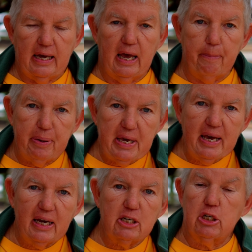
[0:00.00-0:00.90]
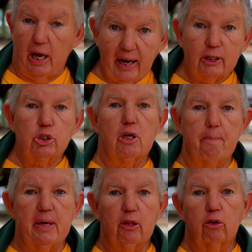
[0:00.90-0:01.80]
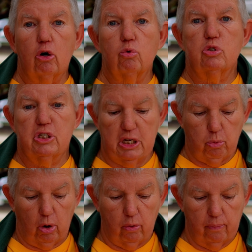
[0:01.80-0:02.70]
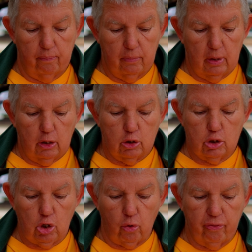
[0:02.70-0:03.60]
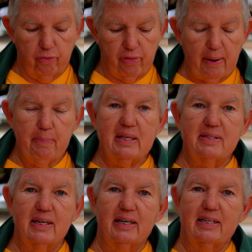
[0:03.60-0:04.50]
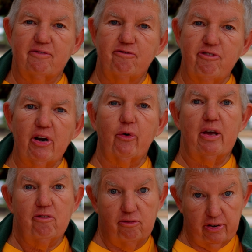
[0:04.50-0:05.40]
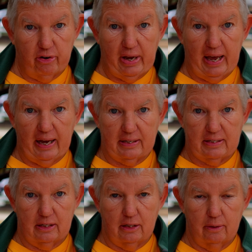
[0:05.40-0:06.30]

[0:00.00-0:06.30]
a pH actually below 0. So that means that it is very acid.